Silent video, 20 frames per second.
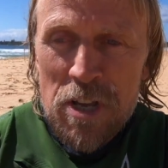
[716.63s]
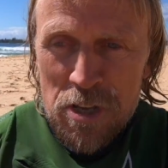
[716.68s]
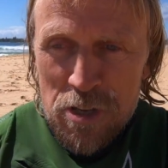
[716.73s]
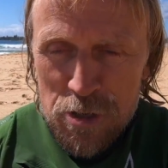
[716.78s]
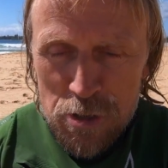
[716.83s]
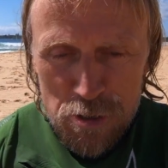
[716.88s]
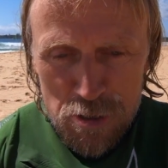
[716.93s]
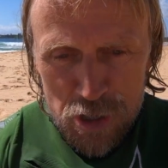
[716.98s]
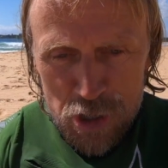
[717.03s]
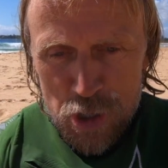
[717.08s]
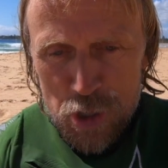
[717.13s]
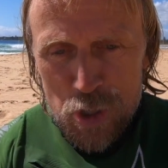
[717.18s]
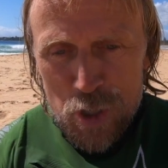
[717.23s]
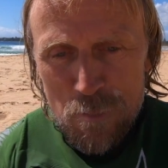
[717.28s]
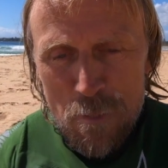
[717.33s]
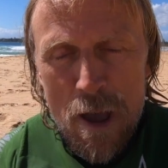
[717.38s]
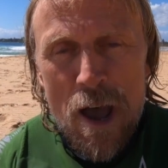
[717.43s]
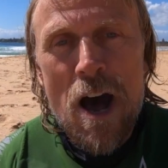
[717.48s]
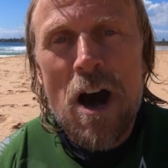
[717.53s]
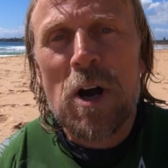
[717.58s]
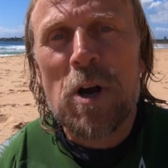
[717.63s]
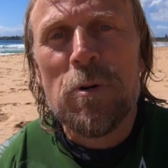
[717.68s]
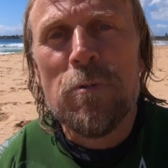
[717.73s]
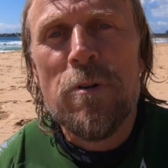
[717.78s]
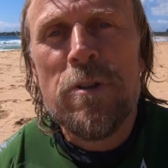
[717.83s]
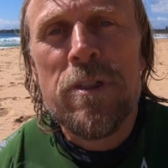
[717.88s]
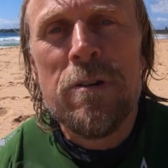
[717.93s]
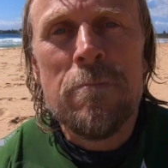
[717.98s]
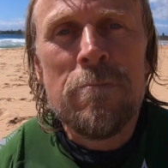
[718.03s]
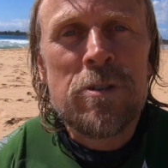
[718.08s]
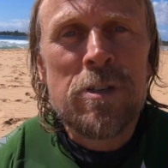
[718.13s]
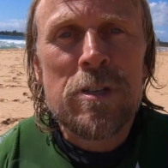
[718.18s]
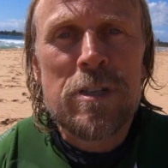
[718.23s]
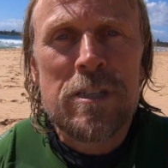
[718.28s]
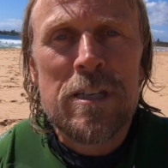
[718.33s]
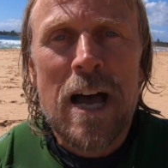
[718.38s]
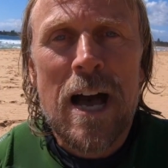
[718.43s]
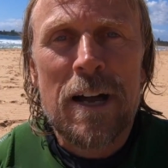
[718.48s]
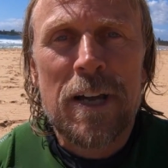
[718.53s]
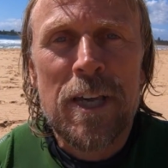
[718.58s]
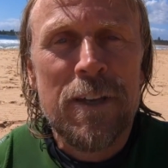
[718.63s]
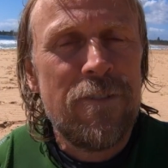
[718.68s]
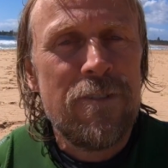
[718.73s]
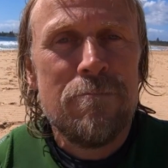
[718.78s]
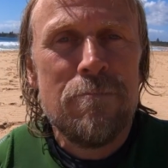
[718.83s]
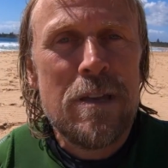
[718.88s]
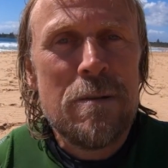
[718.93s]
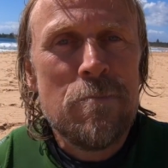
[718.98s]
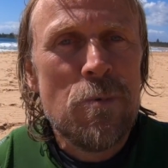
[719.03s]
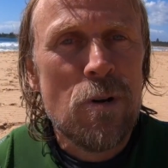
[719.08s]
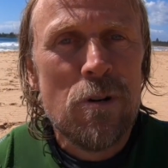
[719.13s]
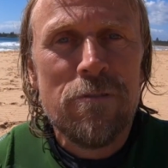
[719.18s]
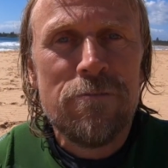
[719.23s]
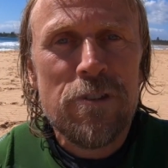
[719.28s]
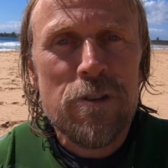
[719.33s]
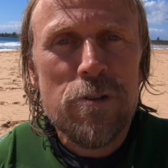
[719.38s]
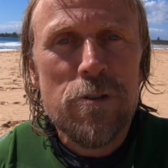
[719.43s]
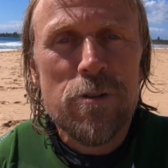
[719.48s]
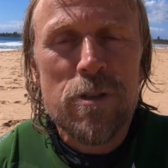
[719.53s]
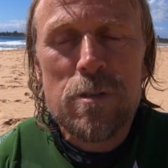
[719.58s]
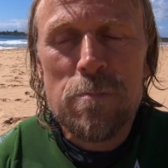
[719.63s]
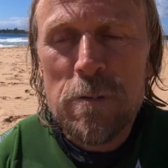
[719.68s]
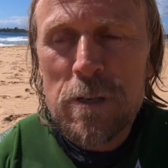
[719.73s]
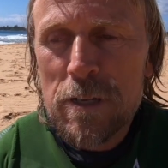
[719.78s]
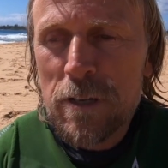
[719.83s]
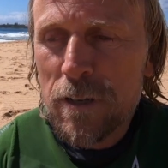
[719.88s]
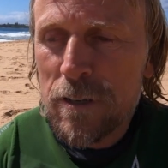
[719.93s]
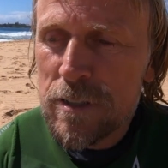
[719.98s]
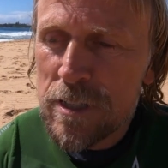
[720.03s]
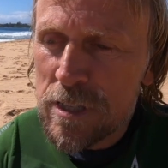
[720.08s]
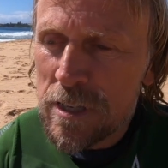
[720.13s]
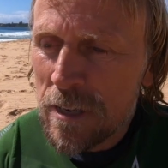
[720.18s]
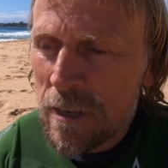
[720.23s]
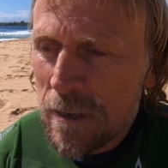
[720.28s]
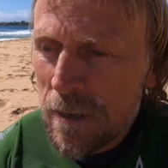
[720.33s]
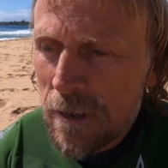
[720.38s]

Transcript: YouTube algorithm to start giving me more views, because